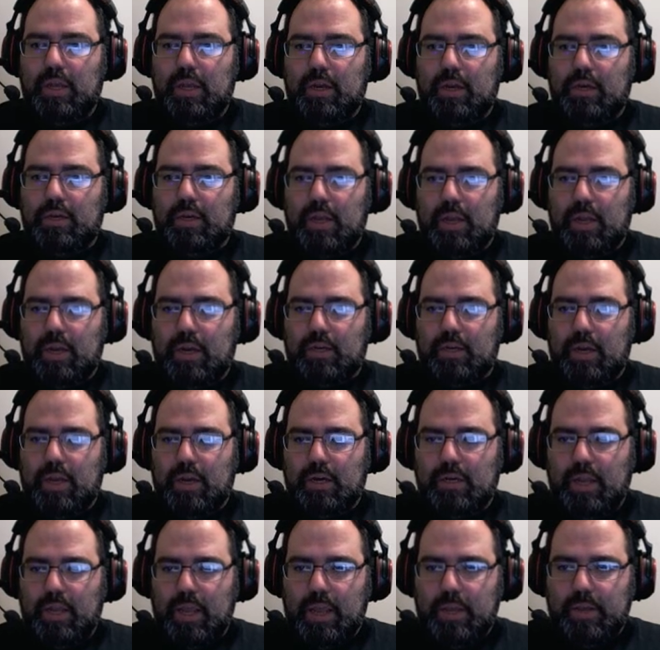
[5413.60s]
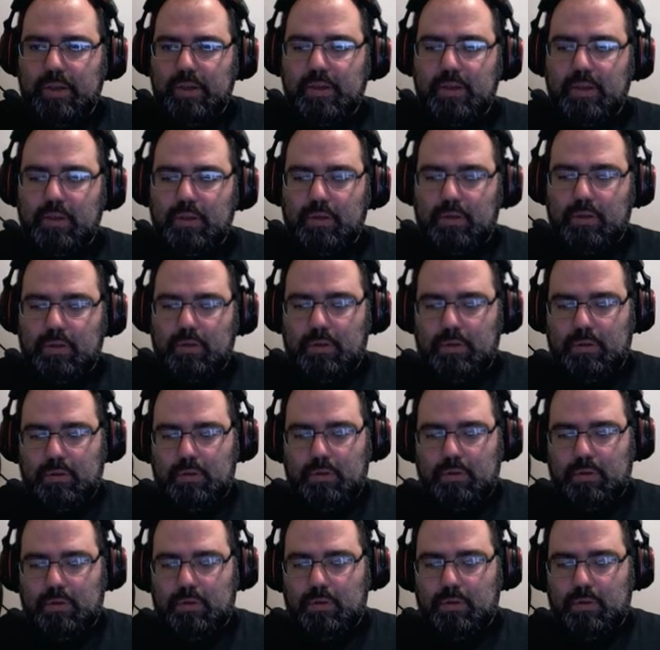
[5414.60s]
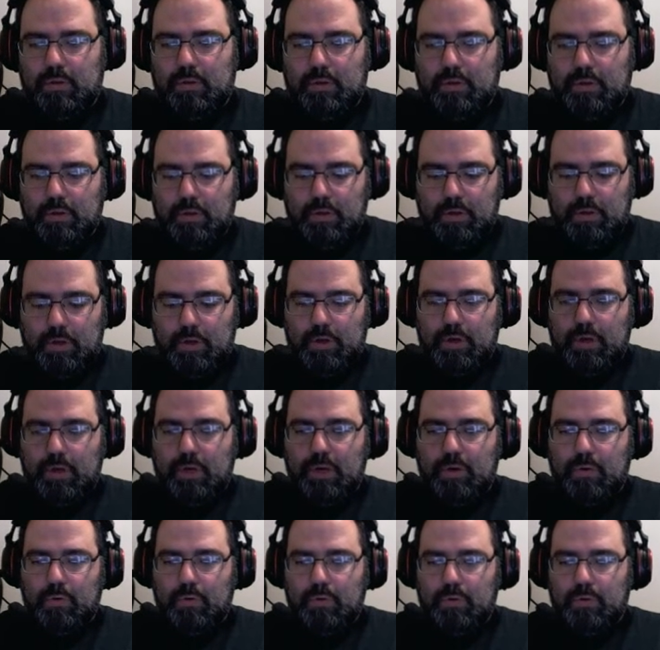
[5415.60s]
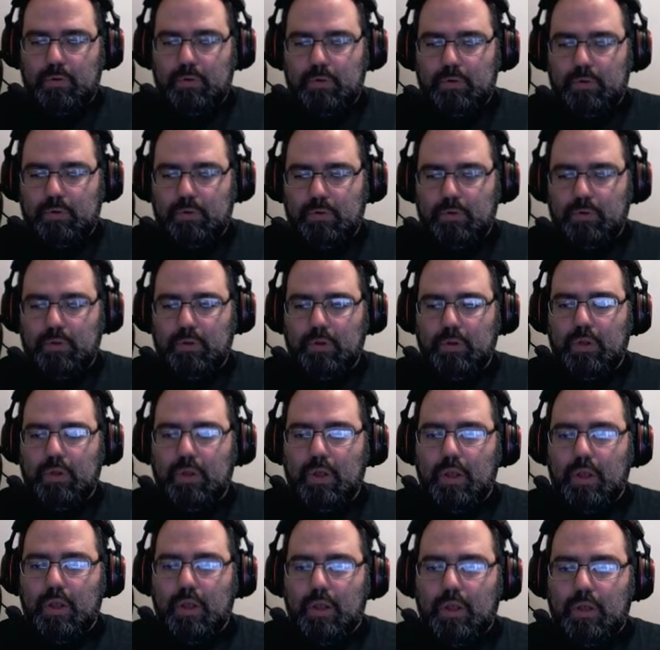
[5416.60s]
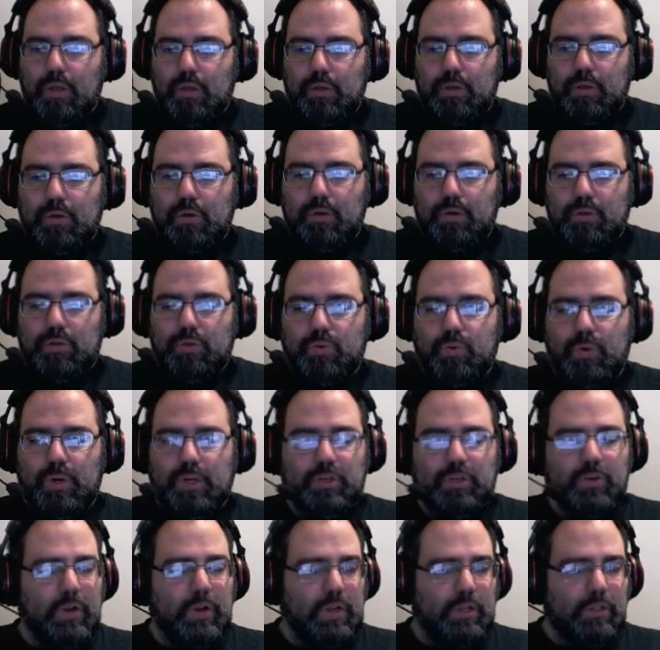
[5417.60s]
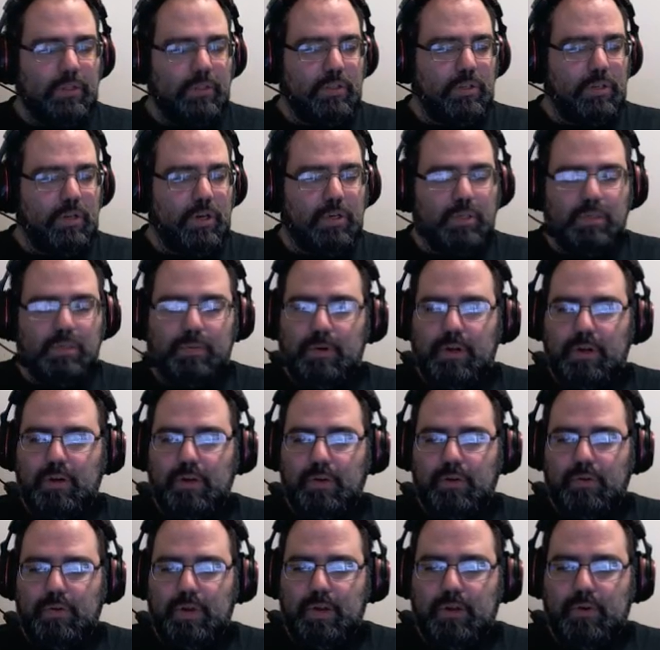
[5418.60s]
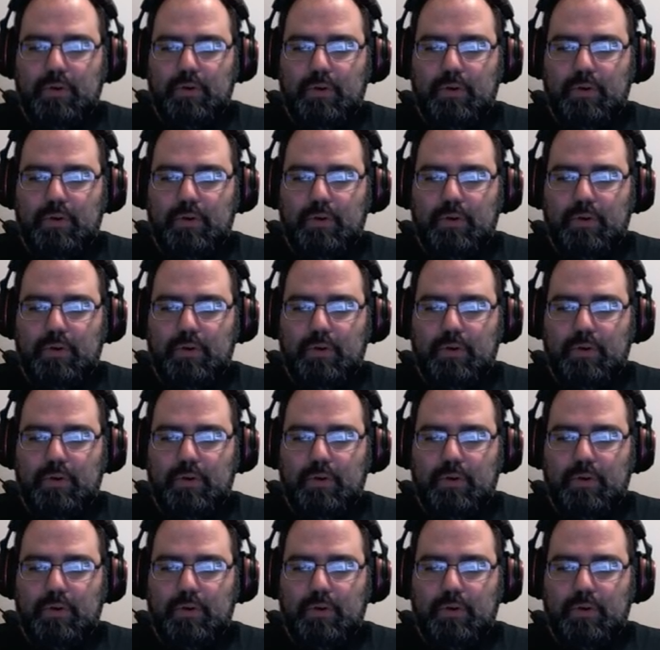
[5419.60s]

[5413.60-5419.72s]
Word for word: take, take, take. No. Huge white dragons charge upon you now.